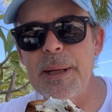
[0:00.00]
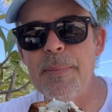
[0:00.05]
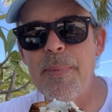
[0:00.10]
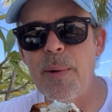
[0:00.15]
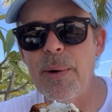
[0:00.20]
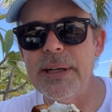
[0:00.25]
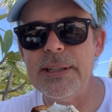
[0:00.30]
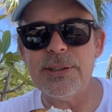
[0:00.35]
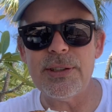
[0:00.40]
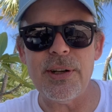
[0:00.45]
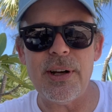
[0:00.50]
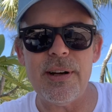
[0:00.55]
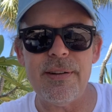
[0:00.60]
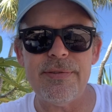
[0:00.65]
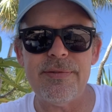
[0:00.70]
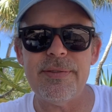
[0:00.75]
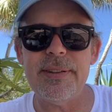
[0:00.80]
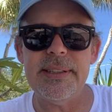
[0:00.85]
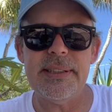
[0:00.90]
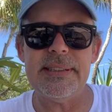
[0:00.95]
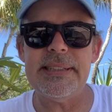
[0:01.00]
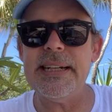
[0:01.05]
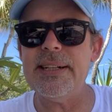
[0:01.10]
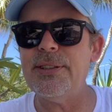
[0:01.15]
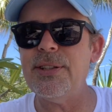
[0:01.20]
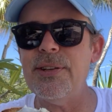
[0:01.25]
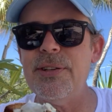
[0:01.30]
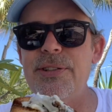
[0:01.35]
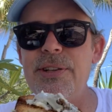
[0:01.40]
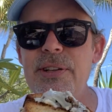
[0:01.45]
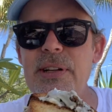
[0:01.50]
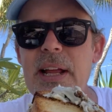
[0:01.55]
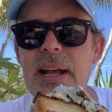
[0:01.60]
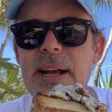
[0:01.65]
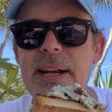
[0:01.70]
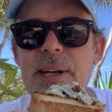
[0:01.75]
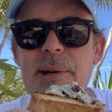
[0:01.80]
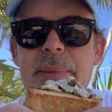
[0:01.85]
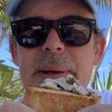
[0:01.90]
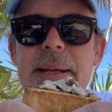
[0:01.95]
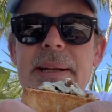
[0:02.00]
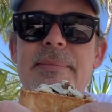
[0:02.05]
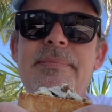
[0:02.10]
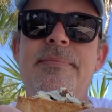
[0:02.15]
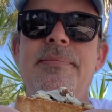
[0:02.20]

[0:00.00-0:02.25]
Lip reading: points off. Santos, you're lying to me.